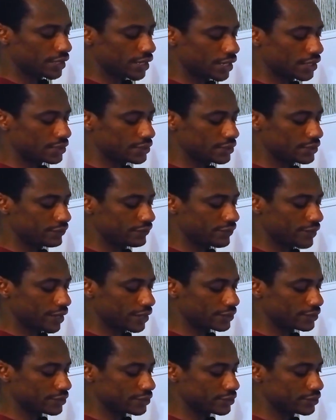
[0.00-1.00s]
9
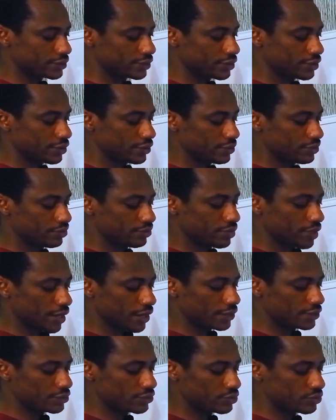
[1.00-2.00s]
divided
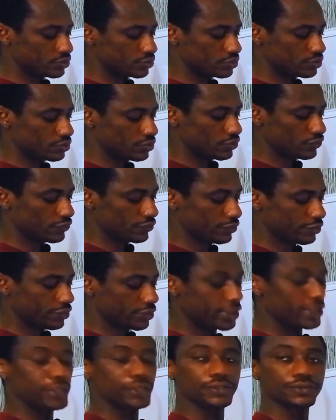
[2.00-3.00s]
by 2 over
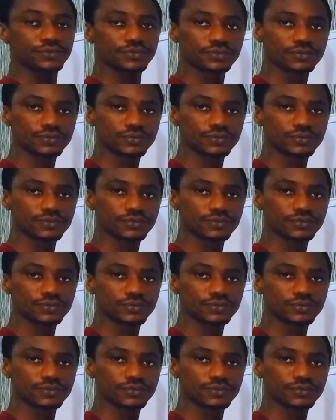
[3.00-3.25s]
3.